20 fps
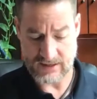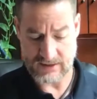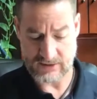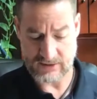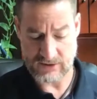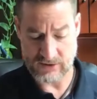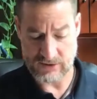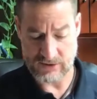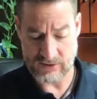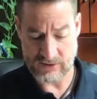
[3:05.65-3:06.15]

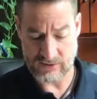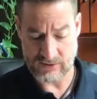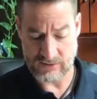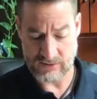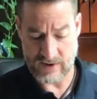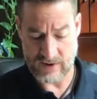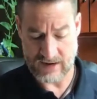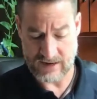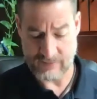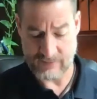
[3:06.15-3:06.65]
you're
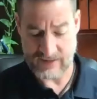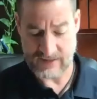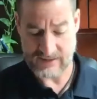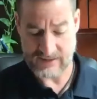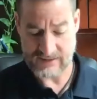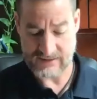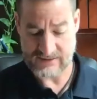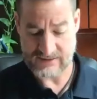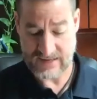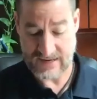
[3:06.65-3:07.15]
recommended
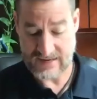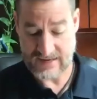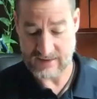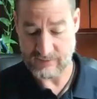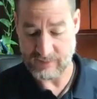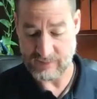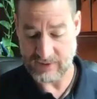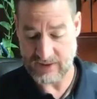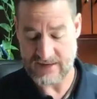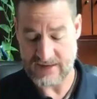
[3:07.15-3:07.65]
to stay in
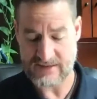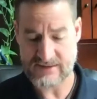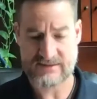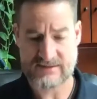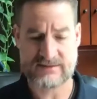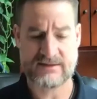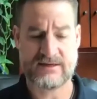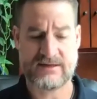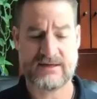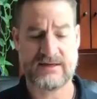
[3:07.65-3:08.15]

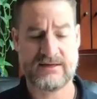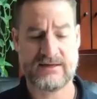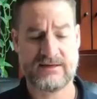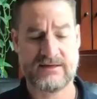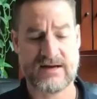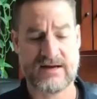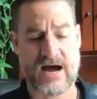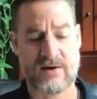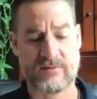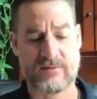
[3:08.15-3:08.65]
place
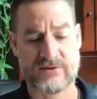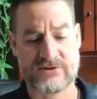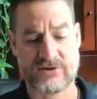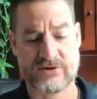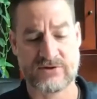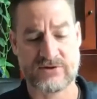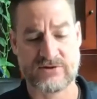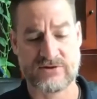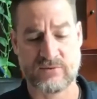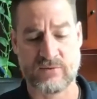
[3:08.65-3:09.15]
and not
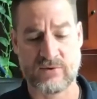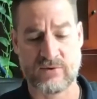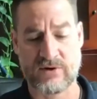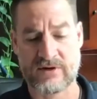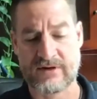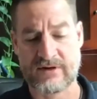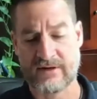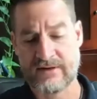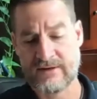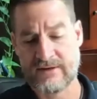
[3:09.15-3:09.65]
return to work